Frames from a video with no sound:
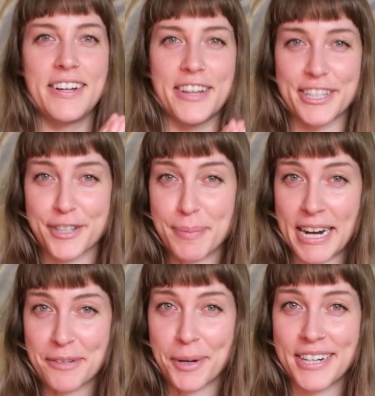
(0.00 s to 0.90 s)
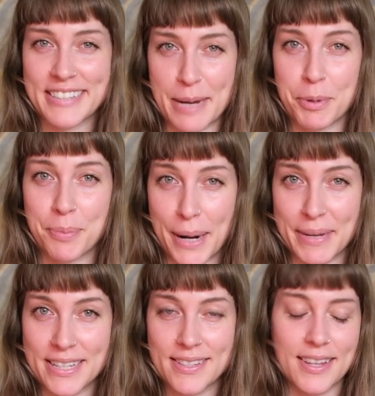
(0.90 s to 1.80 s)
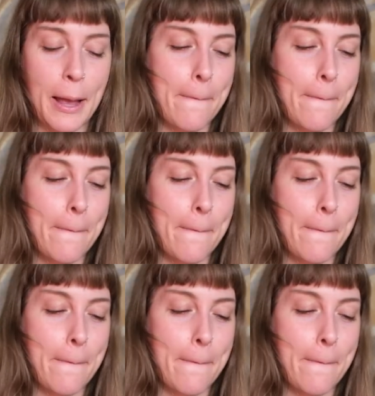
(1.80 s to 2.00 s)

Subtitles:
Let's go back to our example premise.